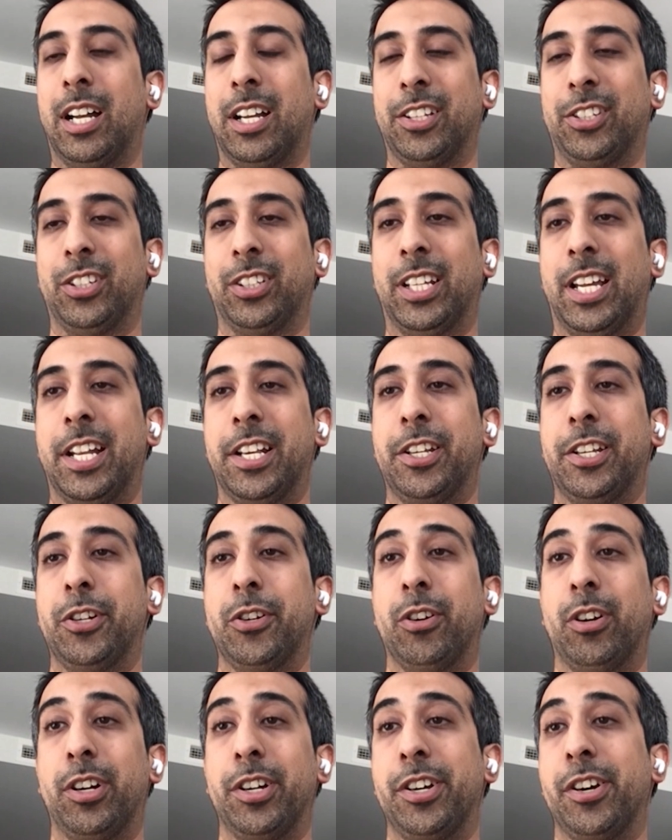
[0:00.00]
so that
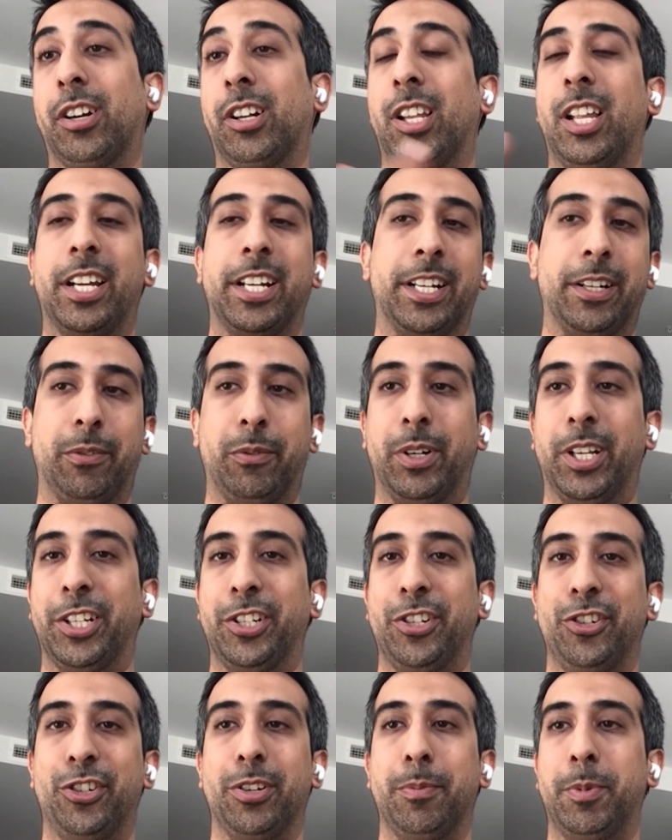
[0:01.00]
your client
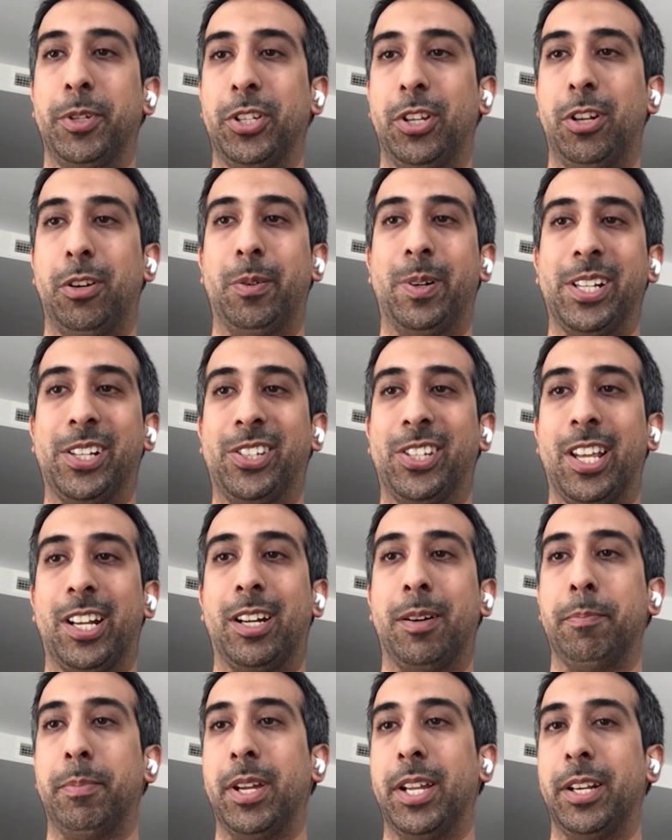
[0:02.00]
relationship is already set
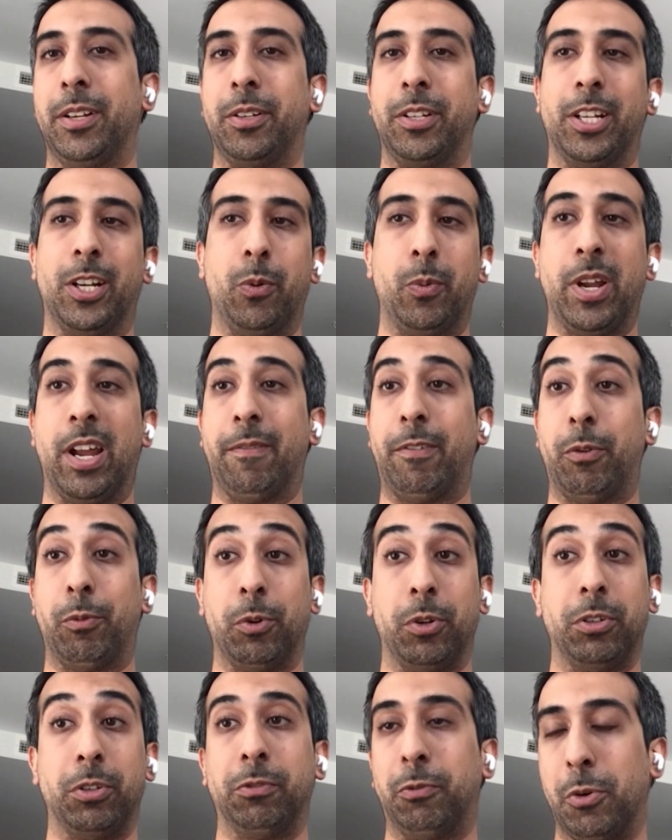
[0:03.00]
up, and we have a
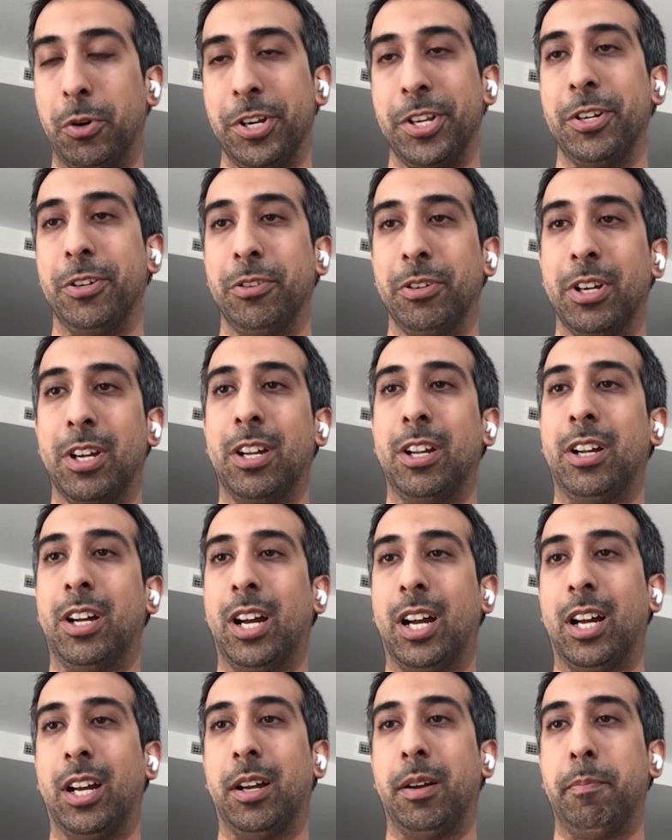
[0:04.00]
role for you
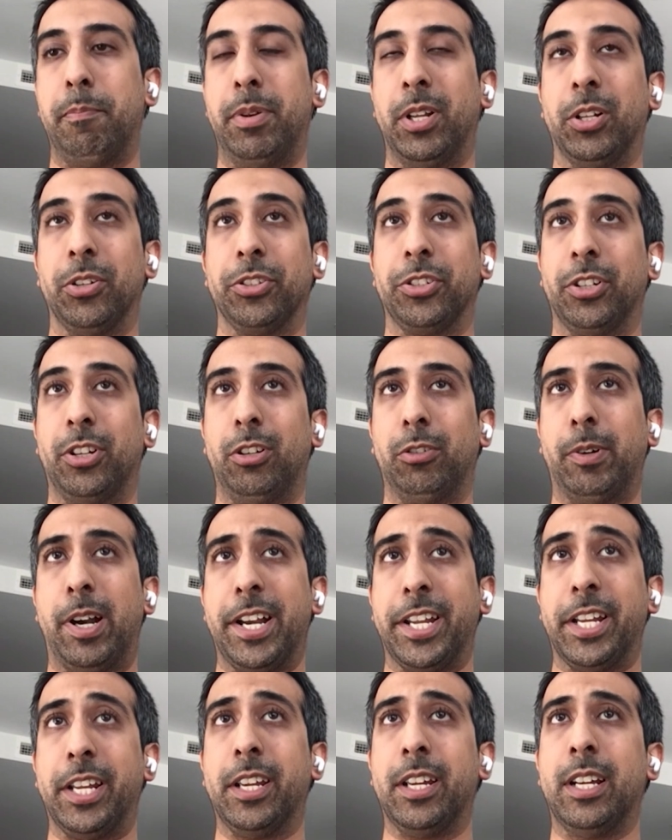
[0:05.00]
built
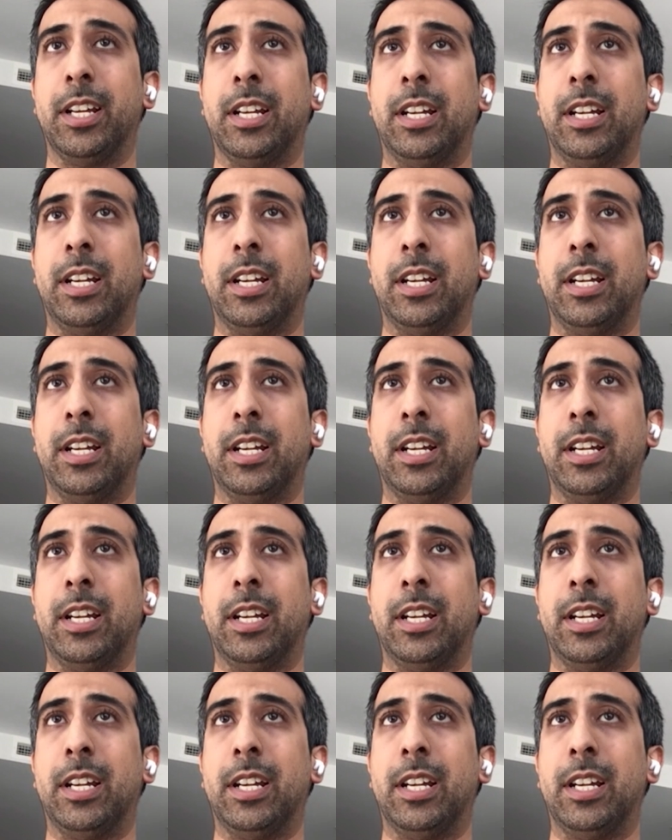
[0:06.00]
already.